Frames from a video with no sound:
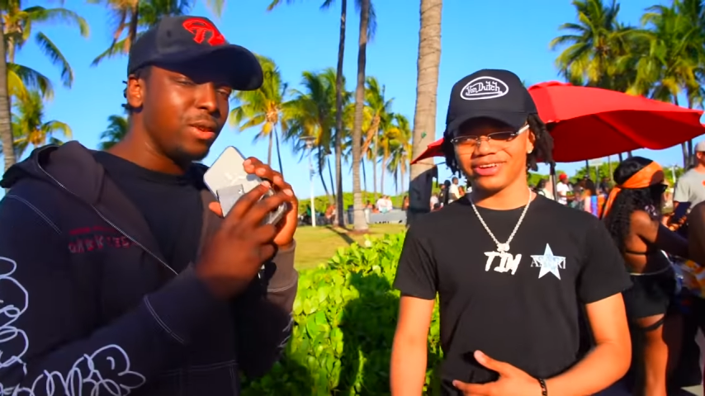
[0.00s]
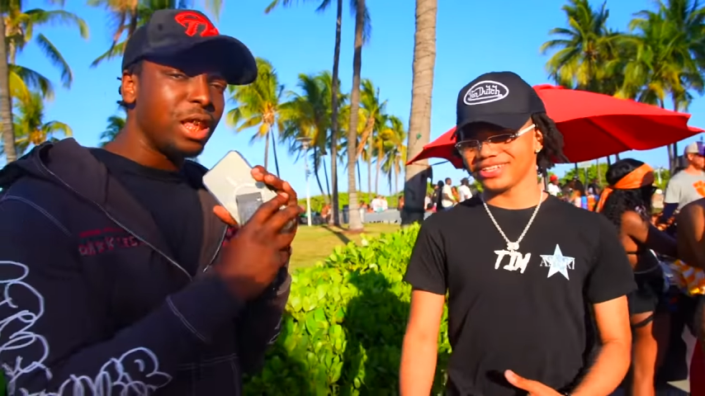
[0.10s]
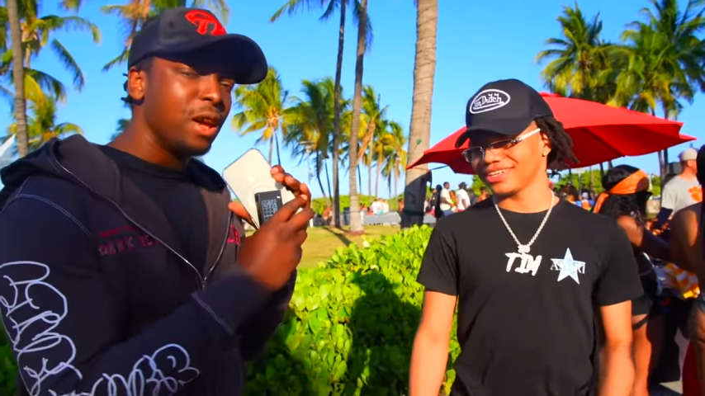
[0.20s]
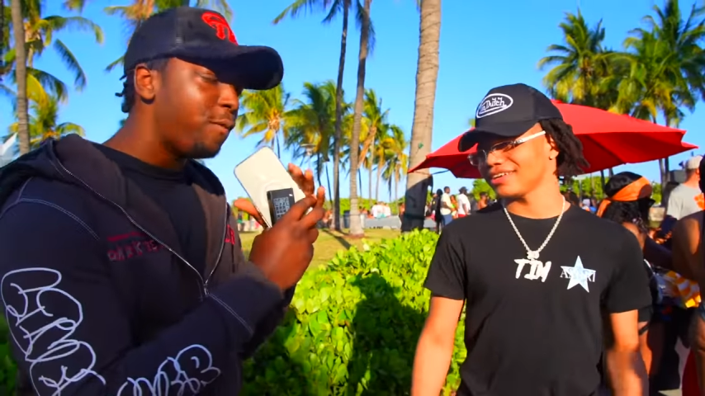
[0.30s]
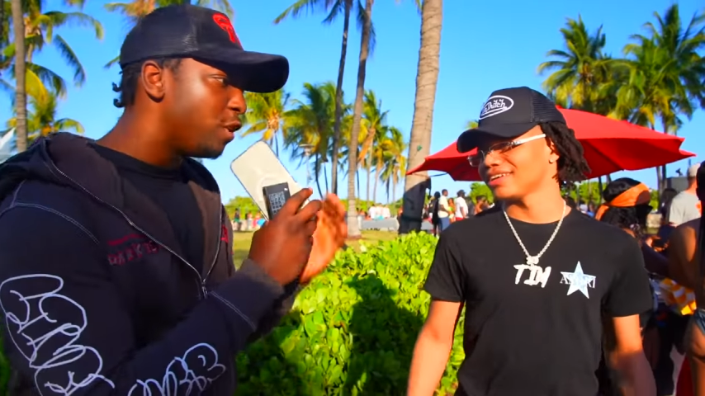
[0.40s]

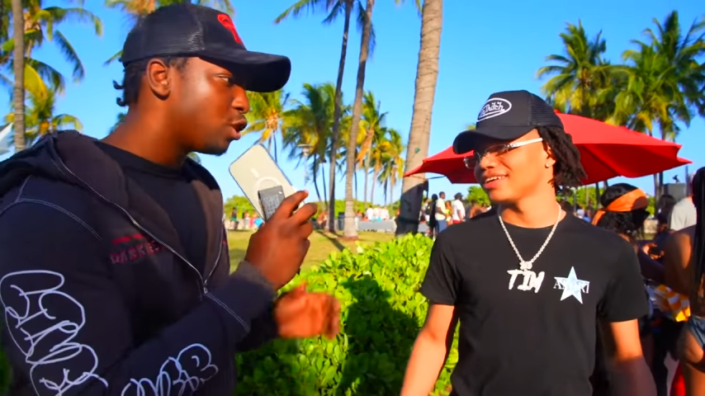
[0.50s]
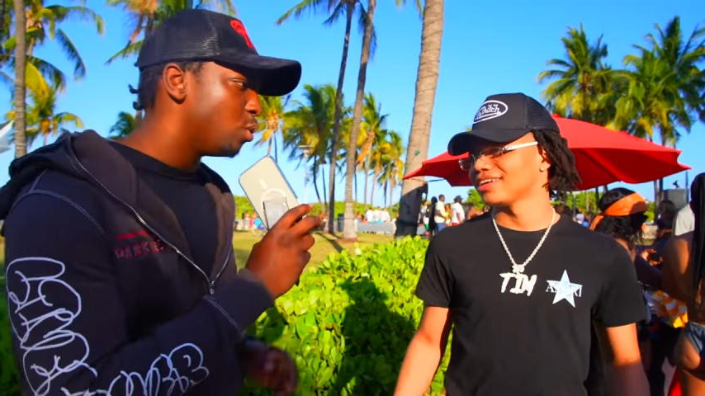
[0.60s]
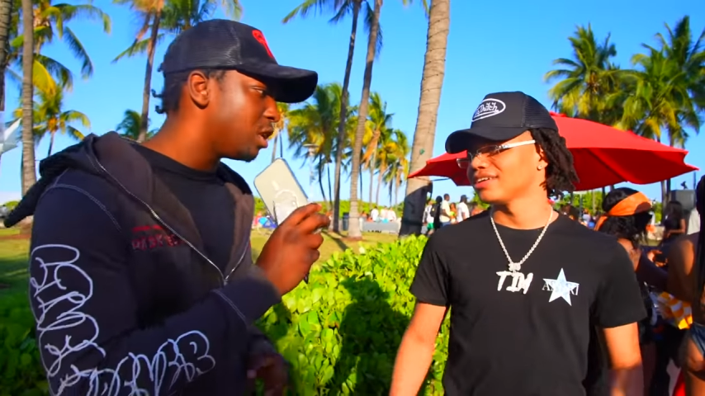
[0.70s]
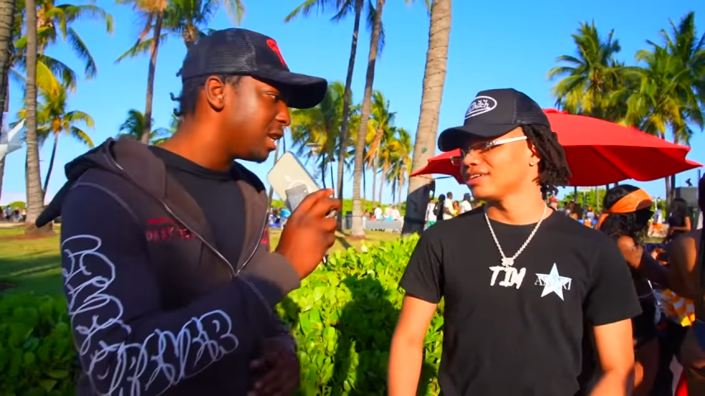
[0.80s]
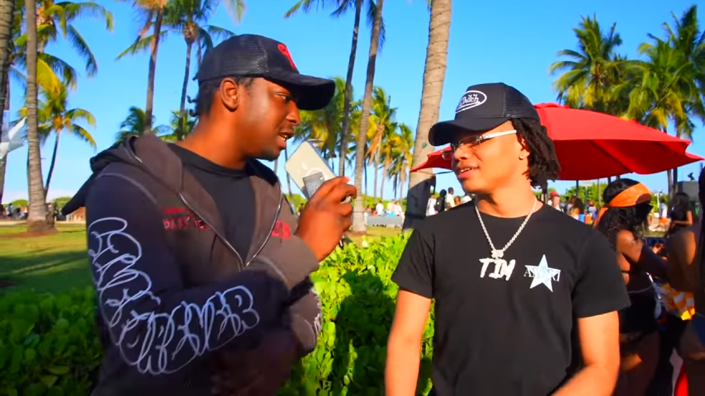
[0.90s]
Speaker 1: official. What you got to say
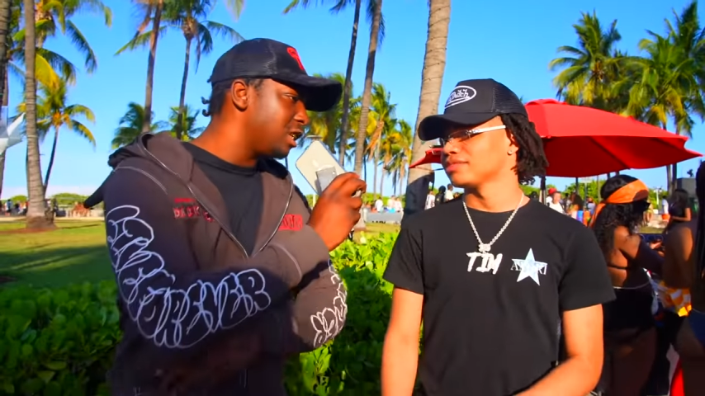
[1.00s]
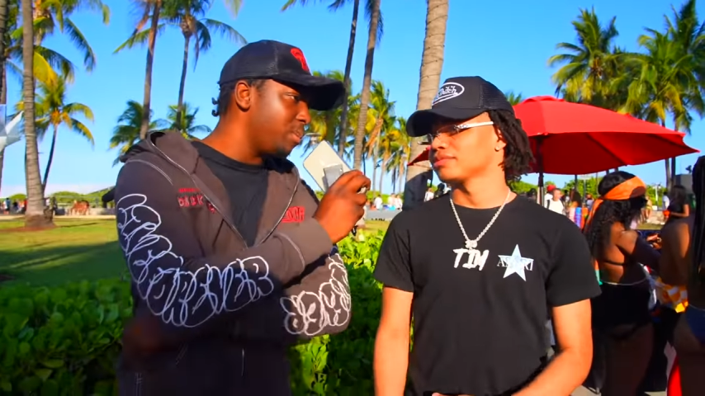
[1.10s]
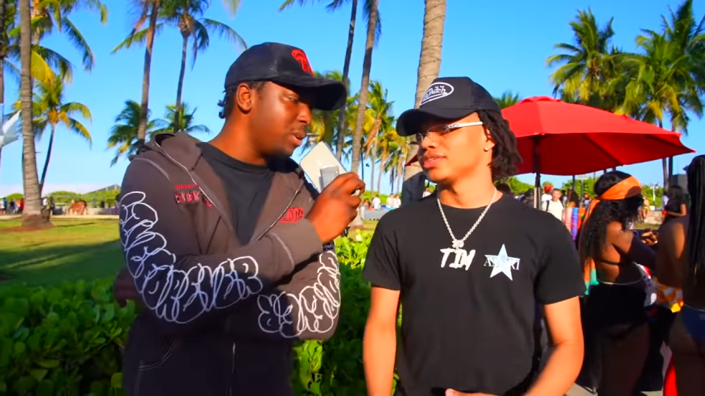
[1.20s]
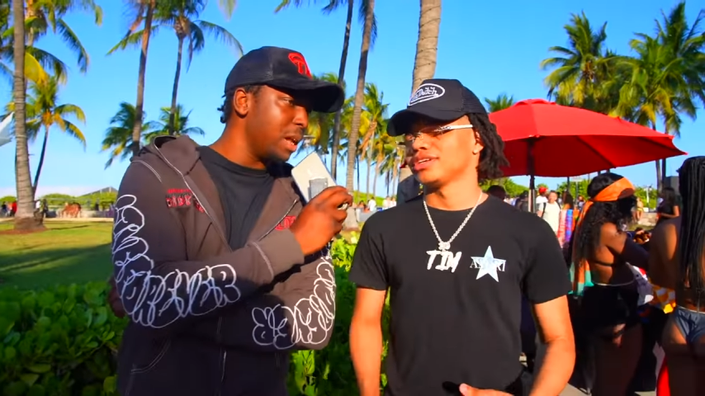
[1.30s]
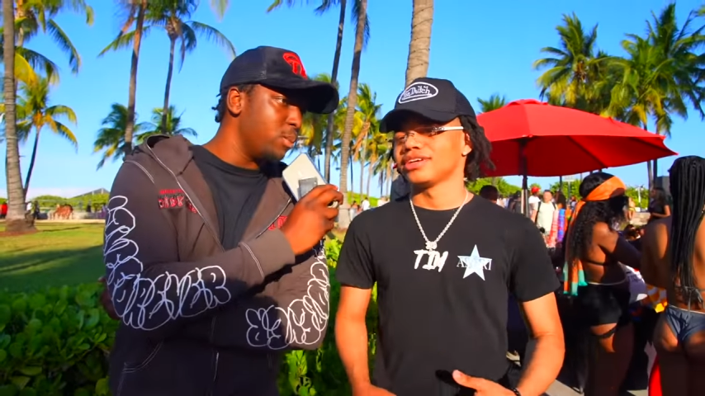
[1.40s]
to the people that
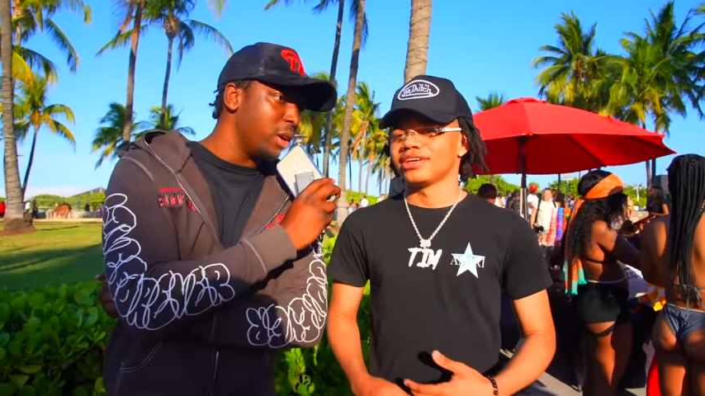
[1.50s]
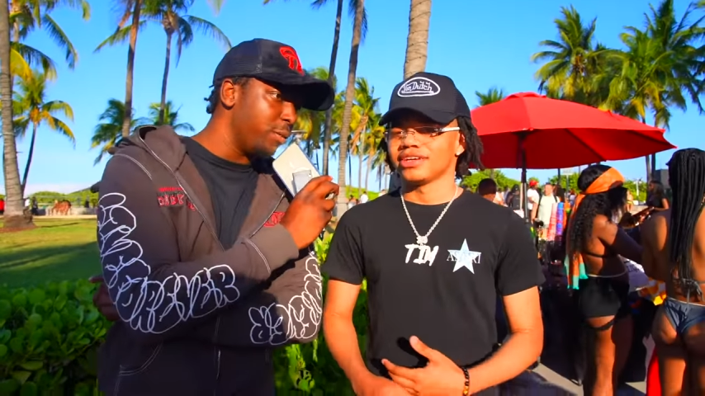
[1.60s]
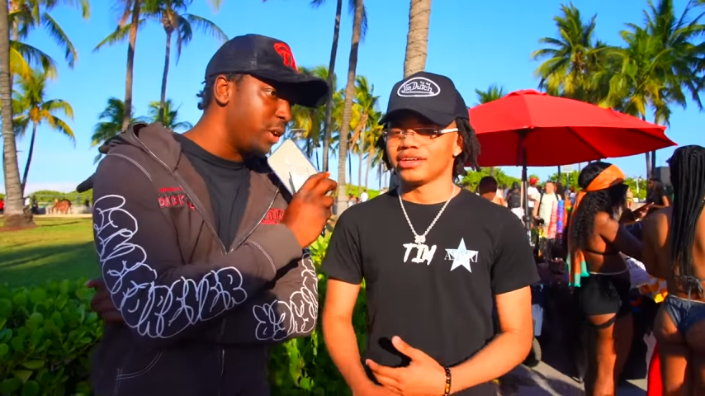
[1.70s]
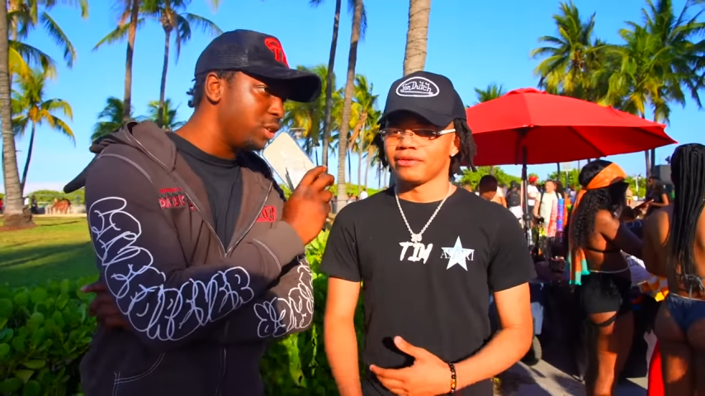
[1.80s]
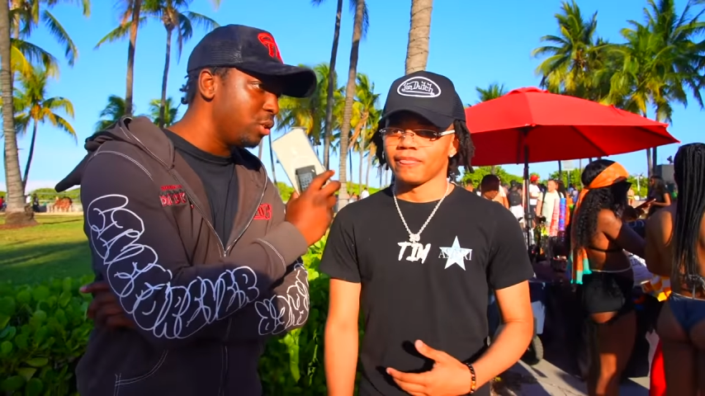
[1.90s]
wearing the fake
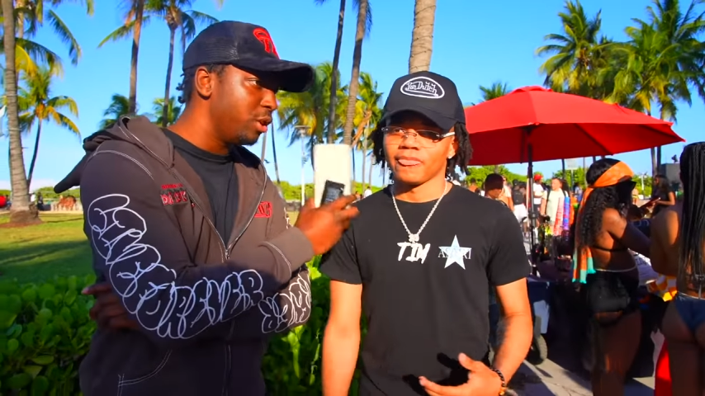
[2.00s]
jewelry?